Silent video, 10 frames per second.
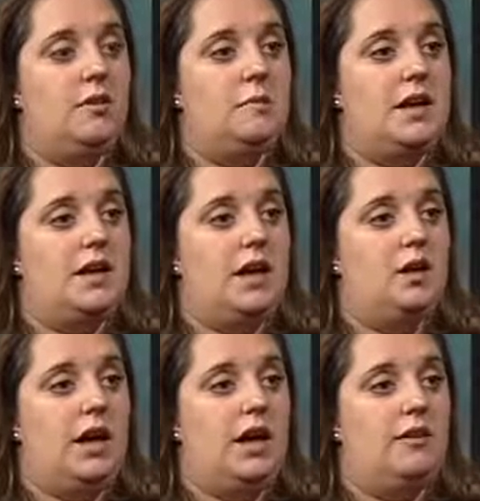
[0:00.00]
might
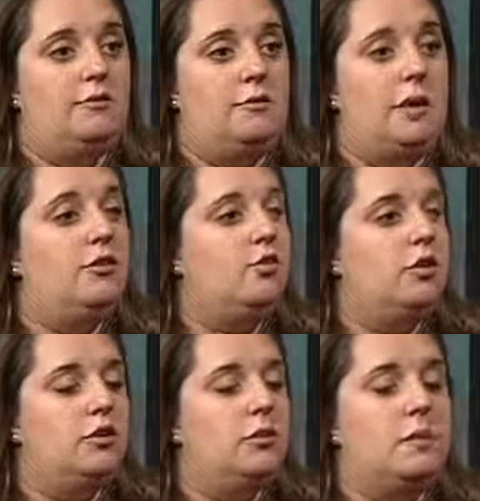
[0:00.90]
now have better
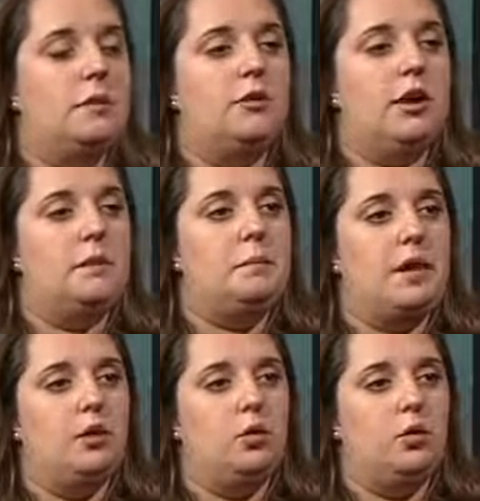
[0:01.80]
short-term memory and
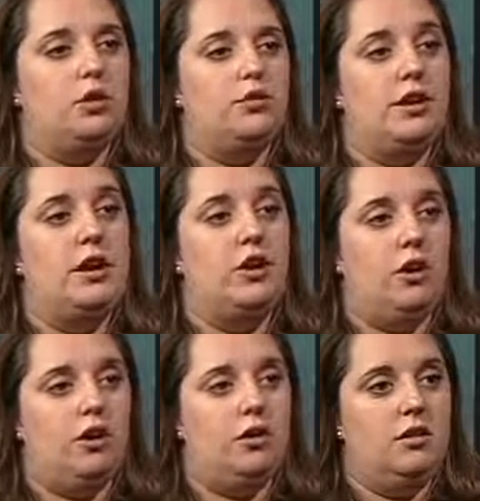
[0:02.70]
better word
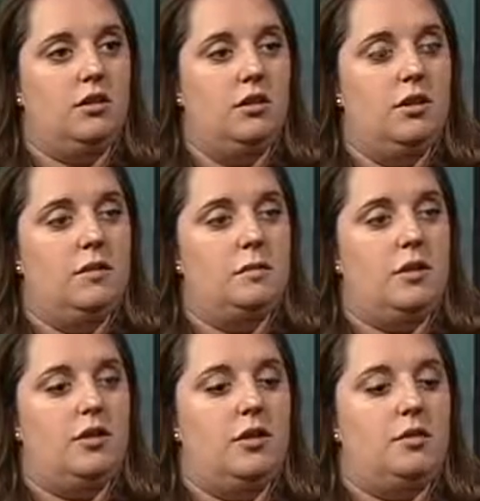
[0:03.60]
recall,
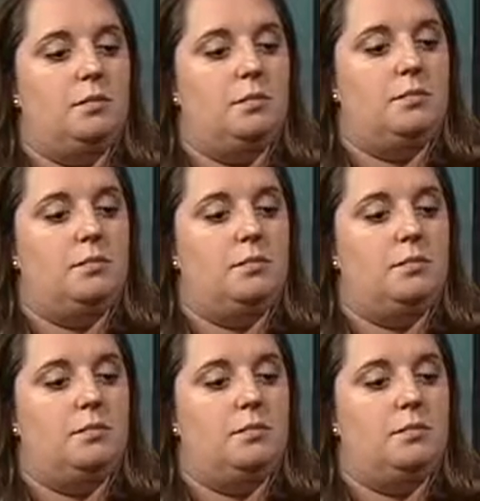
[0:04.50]
but the